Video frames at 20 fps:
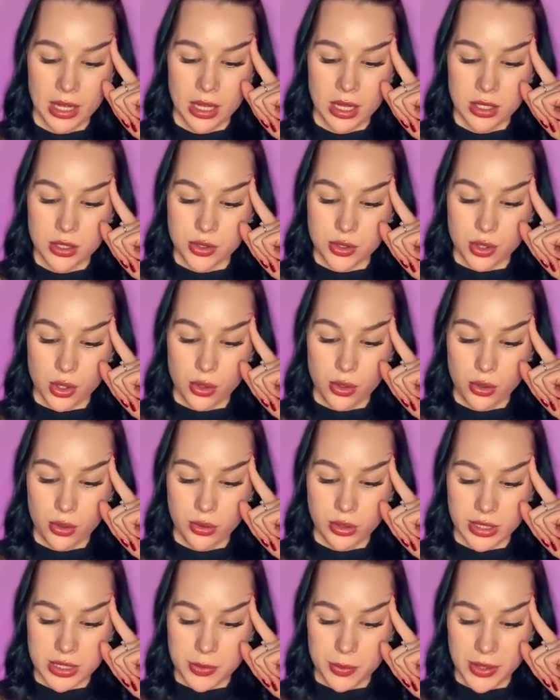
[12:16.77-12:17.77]
So
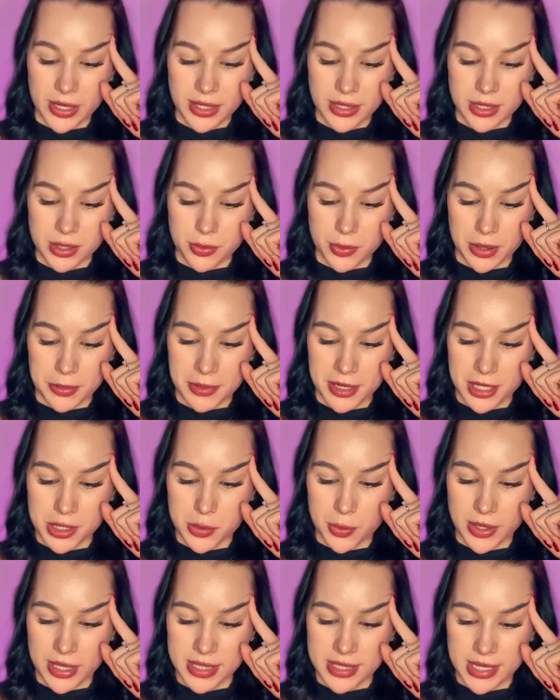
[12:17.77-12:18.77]
let's wait. It's 1 minute,
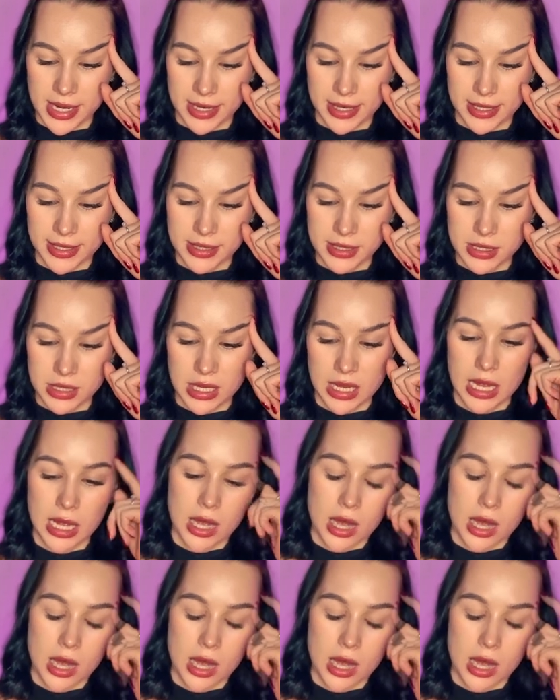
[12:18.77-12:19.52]
20 seconds.